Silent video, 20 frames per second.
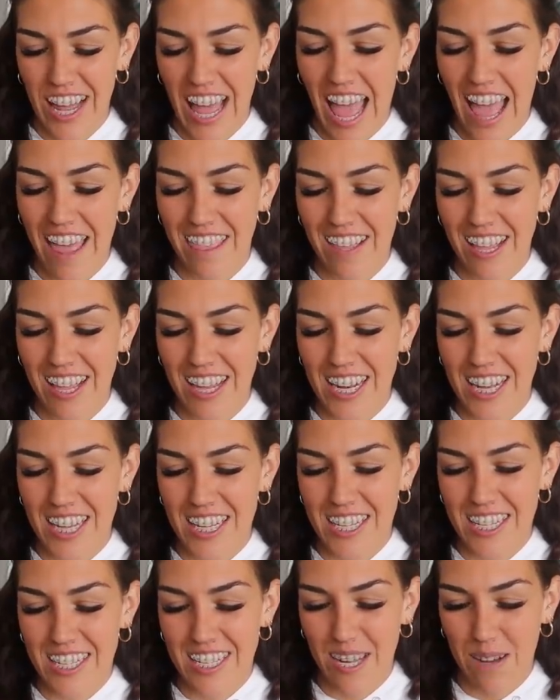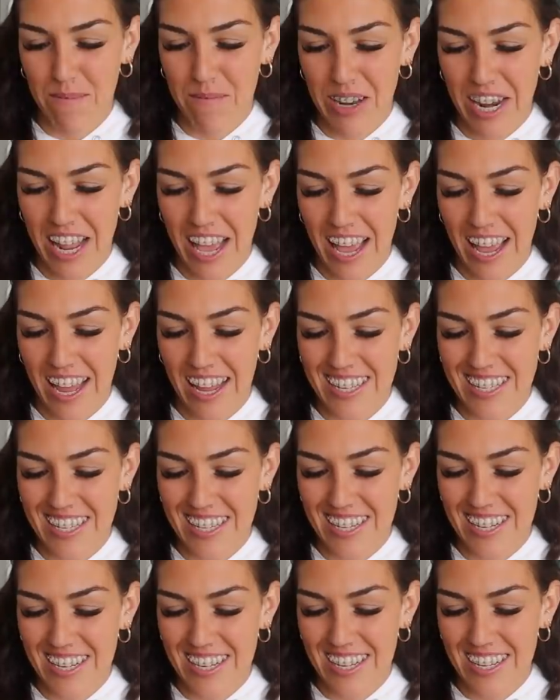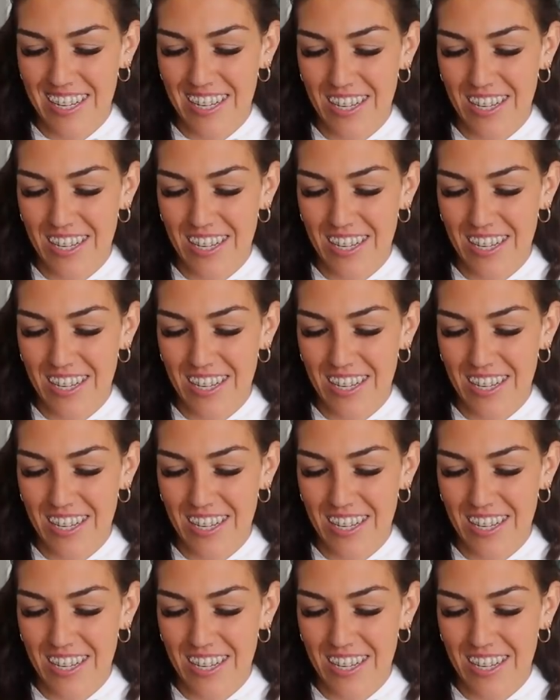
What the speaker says: and then someone asked,